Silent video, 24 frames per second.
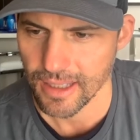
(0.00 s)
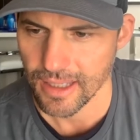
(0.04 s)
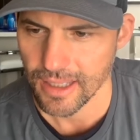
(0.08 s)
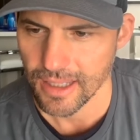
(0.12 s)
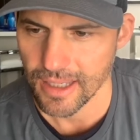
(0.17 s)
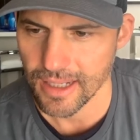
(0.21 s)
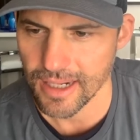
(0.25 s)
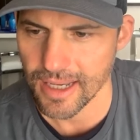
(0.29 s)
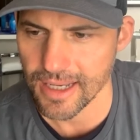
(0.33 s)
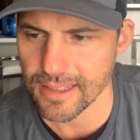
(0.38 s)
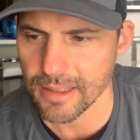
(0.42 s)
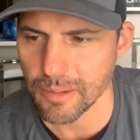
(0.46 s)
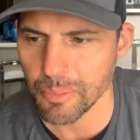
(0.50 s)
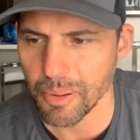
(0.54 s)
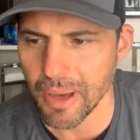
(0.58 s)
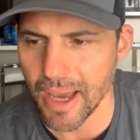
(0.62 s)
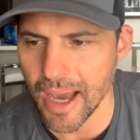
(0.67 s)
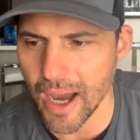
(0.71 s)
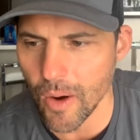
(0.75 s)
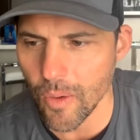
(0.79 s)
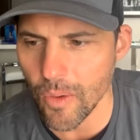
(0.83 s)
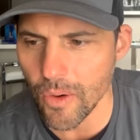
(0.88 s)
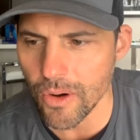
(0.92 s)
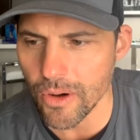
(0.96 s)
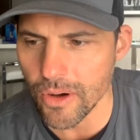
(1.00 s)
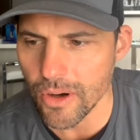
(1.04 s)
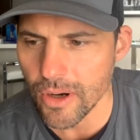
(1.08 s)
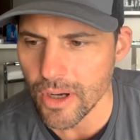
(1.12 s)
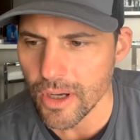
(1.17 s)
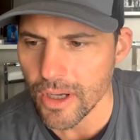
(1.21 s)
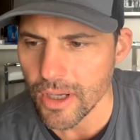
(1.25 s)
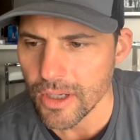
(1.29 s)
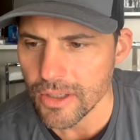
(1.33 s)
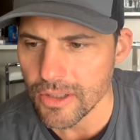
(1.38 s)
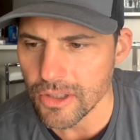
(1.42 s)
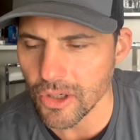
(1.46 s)
It has the power
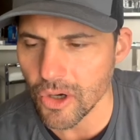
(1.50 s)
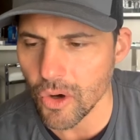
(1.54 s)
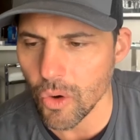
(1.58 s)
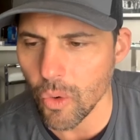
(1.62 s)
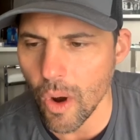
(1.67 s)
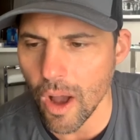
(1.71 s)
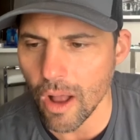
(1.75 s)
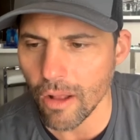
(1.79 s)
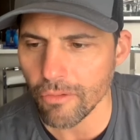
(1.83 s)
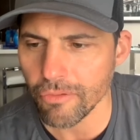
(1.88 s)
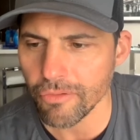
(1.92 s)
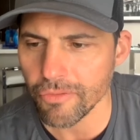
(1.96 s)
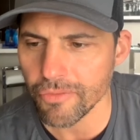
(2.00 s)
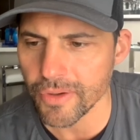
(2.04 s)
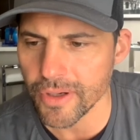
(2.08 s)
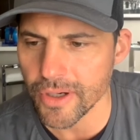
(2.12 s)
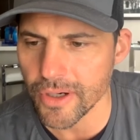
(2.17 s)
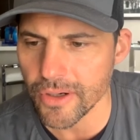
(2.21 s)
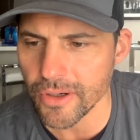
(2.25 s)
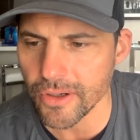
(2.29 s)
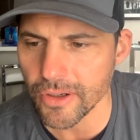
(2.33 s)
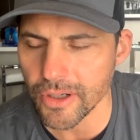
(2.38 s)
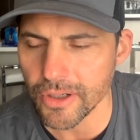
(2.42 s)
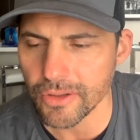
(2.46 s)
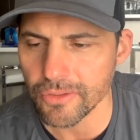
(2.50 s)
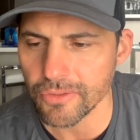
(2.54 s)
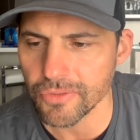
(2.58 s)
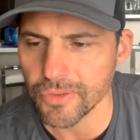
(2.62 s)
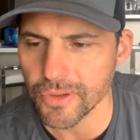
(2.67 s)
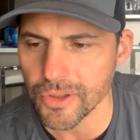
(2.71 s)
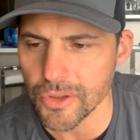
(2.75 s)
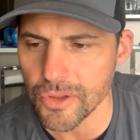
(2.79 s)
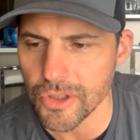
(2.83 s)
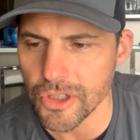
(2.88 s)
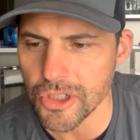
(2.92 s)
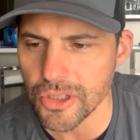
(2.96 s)
to quell fear,
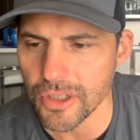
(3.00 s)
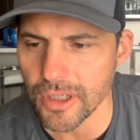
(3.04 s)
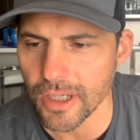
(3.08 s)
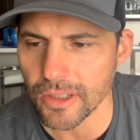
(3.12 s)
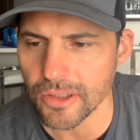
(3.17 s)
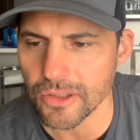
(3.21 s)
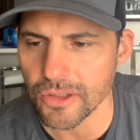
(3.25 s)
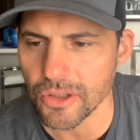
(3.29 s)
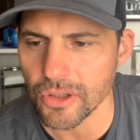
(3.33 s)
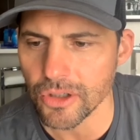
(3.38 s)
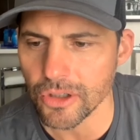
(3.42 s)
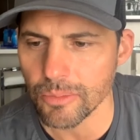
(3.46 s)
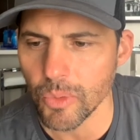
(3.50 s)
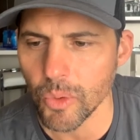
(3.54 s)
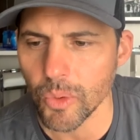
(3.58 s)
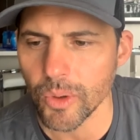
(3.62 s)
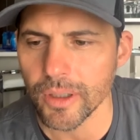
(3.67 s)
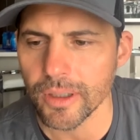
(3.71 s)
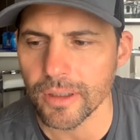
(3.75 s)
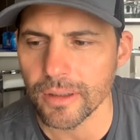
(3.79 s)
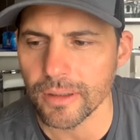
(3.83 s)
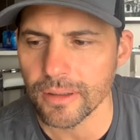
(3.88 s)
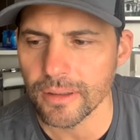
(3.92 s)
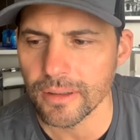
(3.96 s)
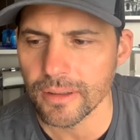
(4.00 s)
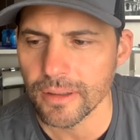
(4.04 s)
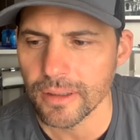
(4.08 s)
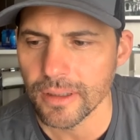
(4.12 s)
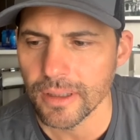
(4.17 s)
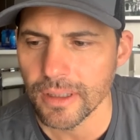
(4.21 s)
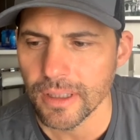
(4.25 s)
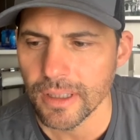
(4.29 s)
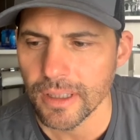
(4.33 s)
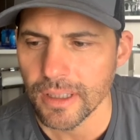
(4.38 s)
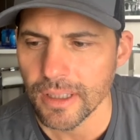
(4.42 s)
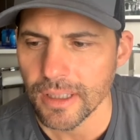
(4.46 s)
confusion, and turmoil.
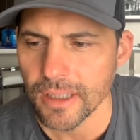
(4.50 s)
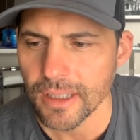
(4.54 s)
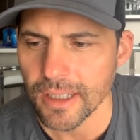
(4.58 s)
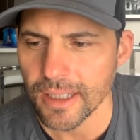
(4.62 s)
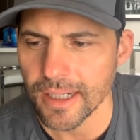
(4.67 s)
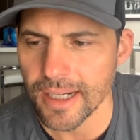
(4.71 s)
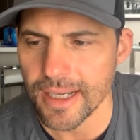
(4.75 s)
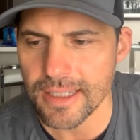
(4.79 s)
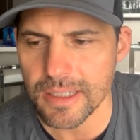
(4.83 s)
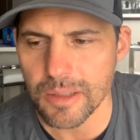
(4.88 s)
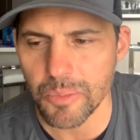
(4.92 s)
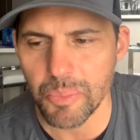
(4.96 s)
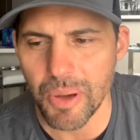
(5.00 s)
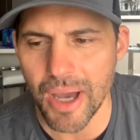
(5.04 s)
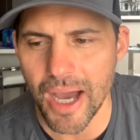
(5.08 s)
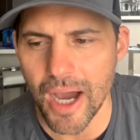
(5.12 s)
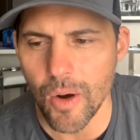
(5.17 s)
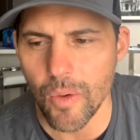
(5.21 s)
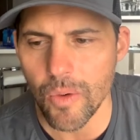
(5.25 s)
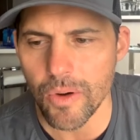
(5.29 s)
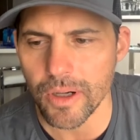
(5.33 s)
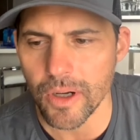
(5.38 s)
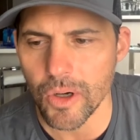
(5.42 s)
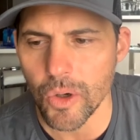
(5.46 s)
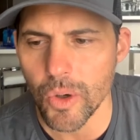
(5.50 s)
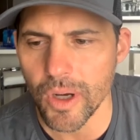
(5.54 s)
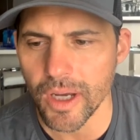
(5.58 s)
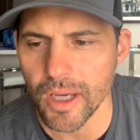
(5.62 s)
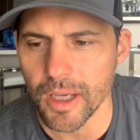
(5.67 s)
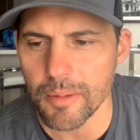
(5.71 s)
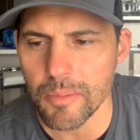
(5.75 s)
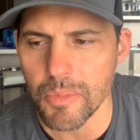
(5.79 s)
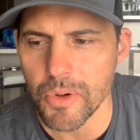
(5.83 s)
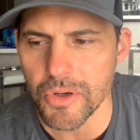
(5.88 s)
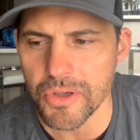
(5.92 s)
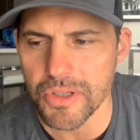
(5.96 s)
It has the power to
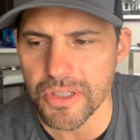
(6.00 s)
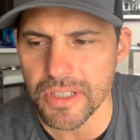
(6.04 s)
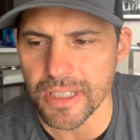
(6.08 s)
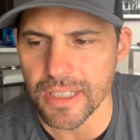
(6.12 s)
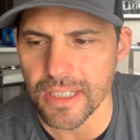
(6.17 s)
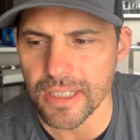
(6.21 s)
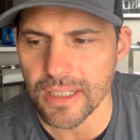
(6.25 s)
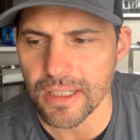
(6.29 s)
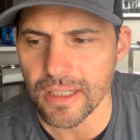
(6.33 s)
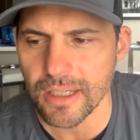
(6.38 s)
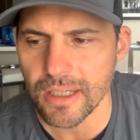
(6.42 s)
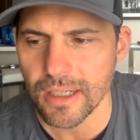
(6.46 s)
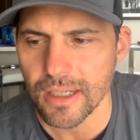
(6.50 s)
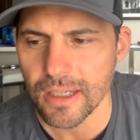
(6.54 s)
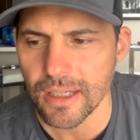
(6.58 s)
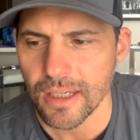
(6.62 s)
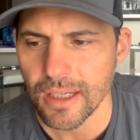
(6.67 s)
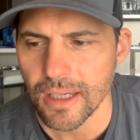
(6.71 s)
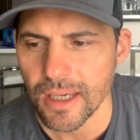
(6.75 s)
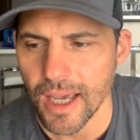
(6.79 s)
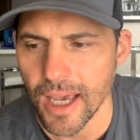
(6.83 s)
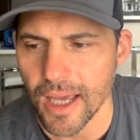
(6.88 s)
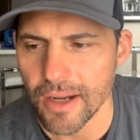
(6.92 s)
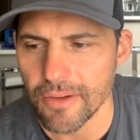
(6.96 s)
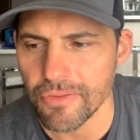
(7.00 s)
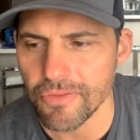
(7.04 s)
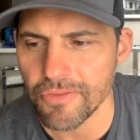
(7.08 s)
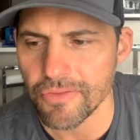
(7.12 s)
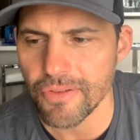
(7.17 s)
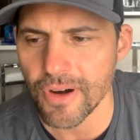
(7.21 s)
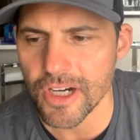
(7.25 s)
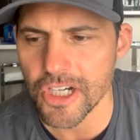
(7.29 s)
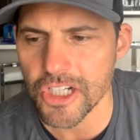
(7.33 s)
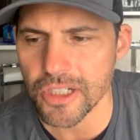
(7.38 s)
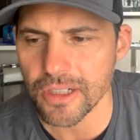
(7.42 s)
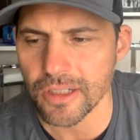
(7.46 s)
quicken mercy, and
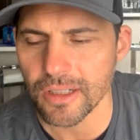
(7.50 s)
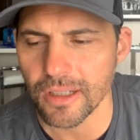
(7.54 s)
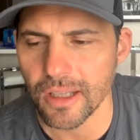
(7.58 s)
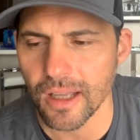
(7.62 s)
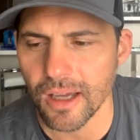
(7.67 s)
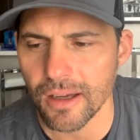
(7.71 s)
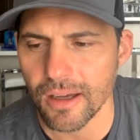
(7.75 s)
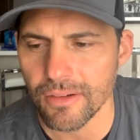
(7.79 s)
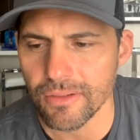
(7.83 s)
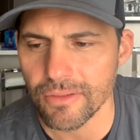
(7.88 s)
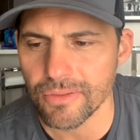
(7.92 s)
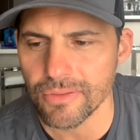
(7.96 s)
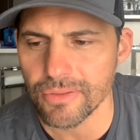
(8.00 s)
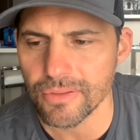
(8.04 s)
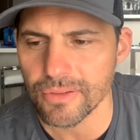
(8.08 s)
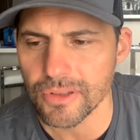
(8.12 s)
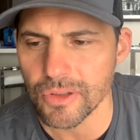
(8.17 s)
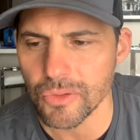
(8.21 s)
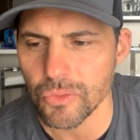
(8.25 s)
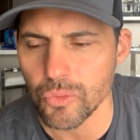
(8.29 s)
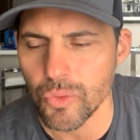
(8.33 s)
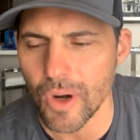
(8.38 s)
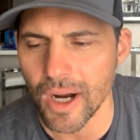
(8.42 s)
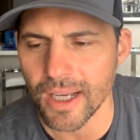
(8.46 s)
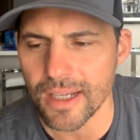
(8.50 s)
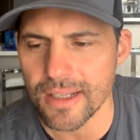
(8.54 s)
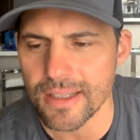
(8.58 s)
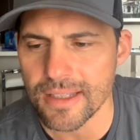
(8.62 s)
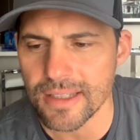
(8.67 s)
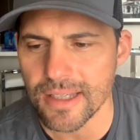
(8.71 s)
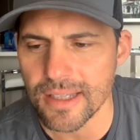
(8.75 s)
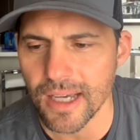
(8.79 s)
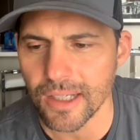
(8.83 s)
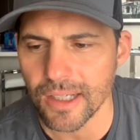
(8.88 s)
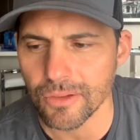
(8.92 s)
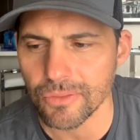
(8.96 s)
fresh in love to
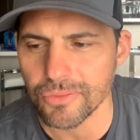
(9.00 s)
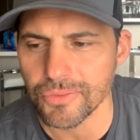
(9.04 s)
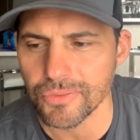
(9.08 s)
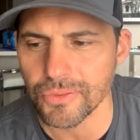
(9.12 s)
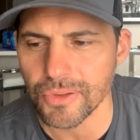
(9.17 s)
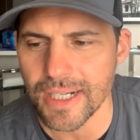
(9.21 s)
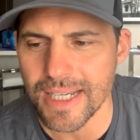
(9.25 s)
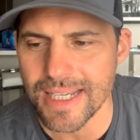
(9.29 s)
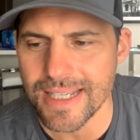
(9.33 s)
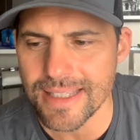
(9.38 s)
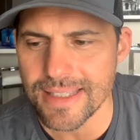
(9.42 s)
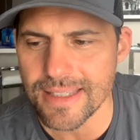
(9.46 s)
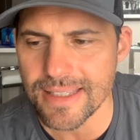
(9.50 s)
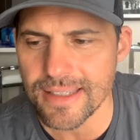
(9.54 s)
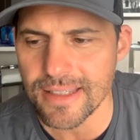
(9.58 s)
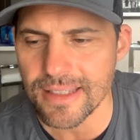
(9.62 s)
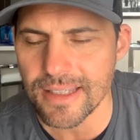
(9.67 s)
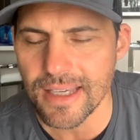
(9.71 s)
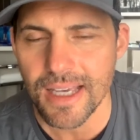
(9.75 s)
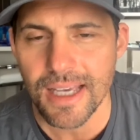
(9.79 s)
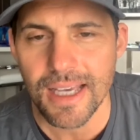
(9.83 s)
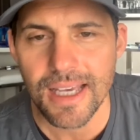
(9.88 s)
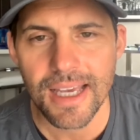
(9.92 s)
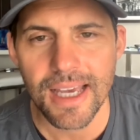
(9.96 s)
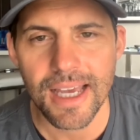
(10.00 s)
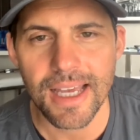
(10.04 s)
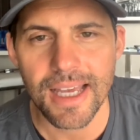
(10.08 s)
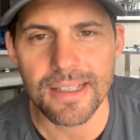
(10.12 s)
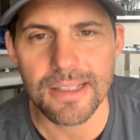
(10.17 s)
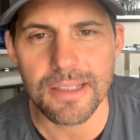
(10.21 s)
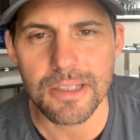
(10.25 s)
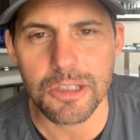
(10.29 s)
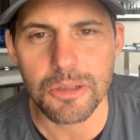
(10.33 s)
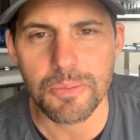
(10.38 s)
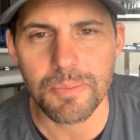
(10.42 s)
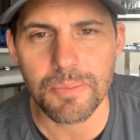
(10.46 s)
reconcile friends and
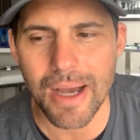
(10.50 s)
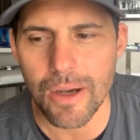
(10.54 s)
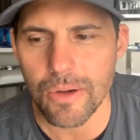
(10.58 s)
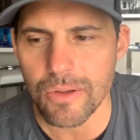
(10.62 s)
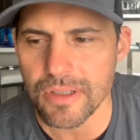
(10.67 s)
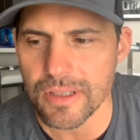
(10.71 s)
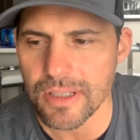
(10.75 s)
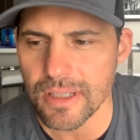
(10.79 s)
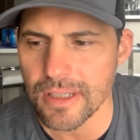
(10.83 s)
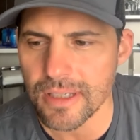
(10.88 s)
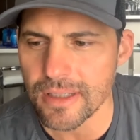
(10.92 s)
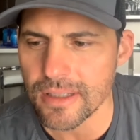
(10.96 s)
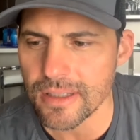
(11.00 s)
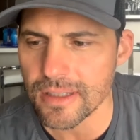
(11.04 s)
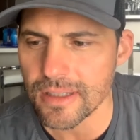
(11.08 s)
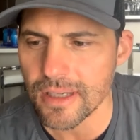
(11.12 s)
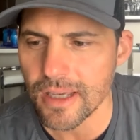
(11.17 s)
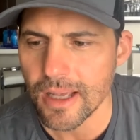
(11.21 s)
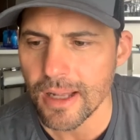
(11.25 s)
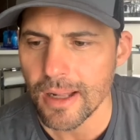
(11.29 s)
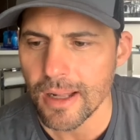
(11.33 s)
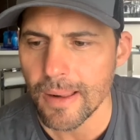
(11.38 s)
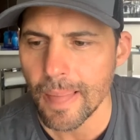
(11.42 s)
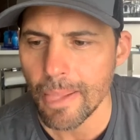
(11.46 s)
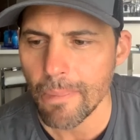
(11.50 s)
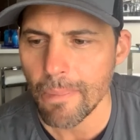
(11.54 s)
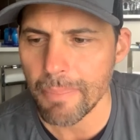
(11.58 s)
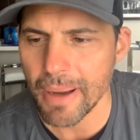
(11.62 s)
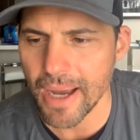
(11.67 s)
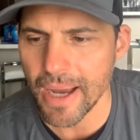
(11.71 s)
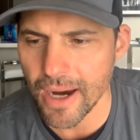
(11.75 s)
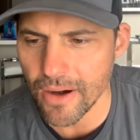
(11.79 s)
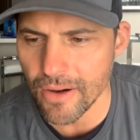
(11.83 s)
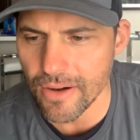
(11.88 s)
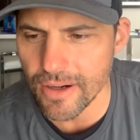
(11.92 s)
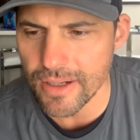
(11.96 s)
spouses,
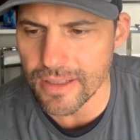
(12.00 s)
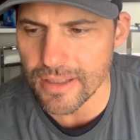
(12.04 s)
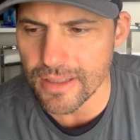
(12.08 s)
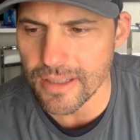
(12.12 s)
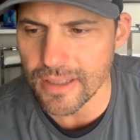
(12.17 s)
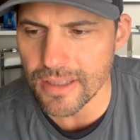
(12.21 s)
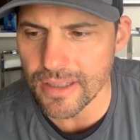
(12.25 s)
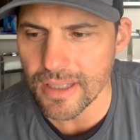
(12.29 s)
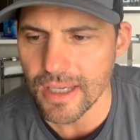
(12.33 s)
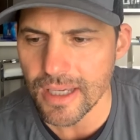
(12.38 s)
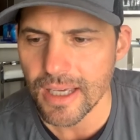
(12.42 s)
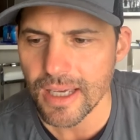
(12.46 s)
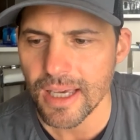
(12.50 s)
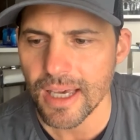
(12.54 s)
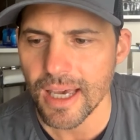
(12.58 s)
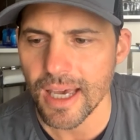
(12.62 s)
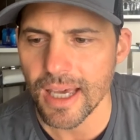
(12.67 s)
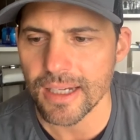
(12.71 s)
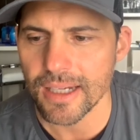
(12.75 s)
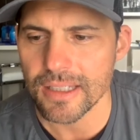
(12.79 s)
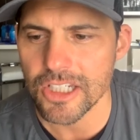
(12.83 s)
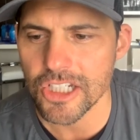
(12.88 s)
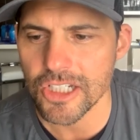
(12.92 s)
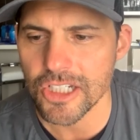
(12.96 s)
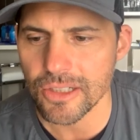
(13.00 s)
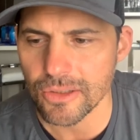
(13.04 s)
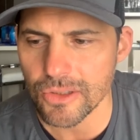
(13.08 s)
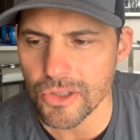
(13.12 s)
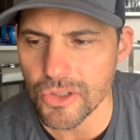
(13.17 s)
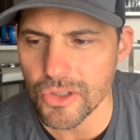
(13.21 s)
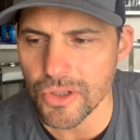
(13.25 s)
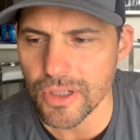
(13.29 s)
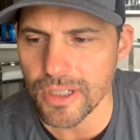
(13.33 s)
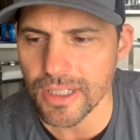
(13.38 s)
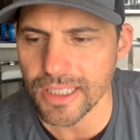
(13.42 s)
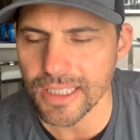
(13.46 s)
parents and
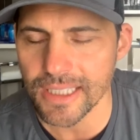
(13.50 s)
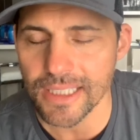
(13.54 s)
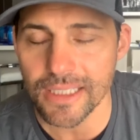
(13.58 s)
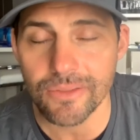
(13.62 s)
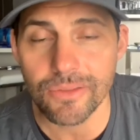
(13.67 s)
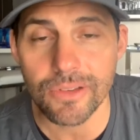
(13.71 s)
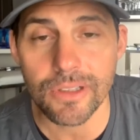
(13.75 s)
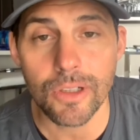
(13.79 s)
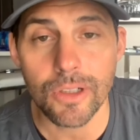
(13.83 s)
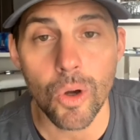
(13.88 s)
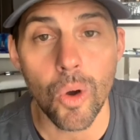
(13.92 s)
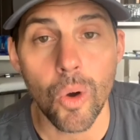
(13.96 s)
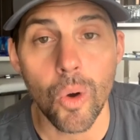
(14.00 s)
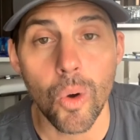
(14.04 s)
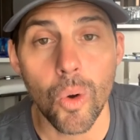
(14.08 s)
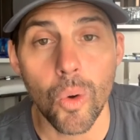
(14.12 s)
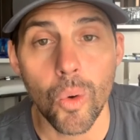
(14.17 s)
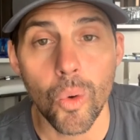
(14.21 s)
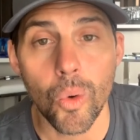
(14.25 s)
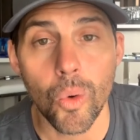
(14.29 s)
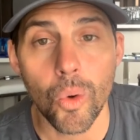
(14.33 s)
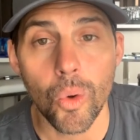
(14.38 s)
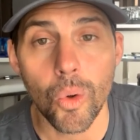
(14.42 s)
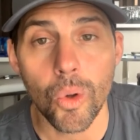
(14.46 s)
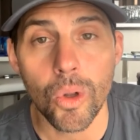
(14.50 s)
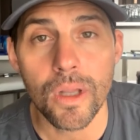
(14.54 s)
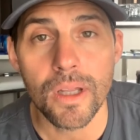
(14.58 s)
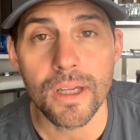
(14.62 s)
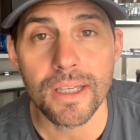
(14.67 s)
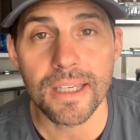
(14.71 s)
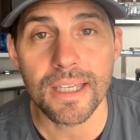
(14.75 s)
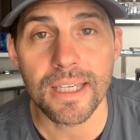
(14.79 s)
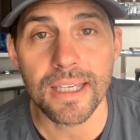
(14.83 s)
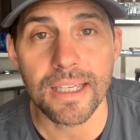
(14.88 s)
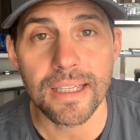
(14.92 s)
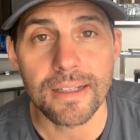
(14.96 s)
children, even whole
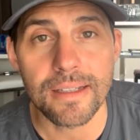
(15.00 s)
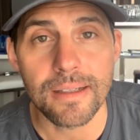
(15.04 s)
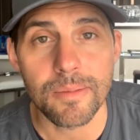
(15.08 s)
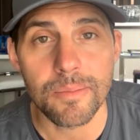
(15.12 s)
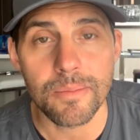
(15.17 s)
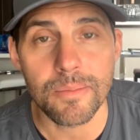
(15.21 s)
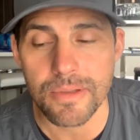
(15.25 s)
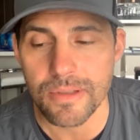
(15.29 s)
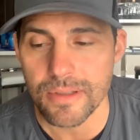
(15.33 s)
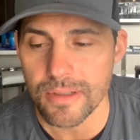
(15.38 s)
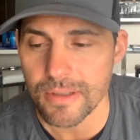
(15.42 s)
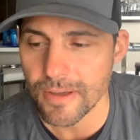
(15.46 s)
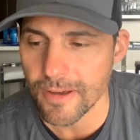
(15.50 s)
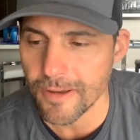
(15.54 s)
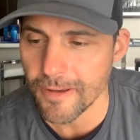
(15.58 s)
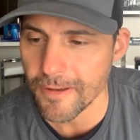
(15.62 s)
kingdoms.